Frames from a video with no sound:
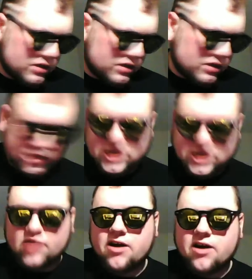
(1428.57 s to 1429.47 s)
Che
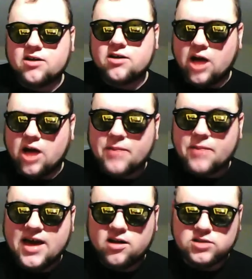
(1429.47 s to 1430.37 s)
Guevara
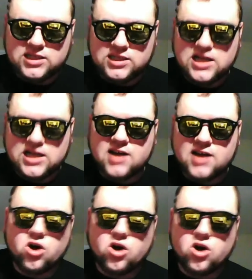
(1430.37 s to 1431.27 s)
upheld is not going to
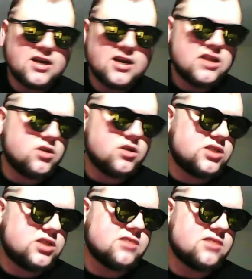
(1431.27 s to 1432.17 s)
work. Those
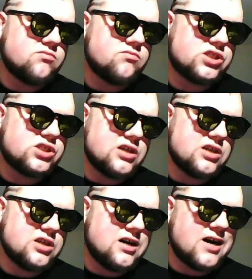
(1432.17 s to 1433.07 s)
systems
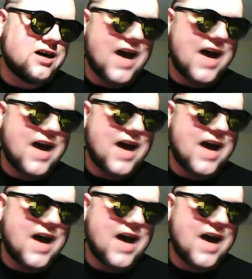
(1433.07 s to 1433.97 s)

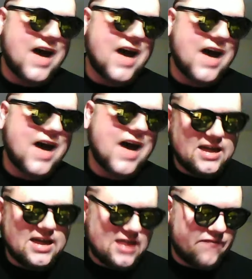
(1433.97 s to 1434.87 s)
atrophy and they
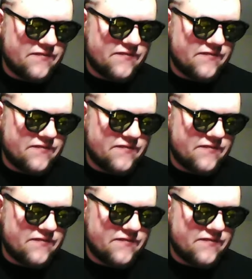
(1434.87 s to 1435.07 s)
fall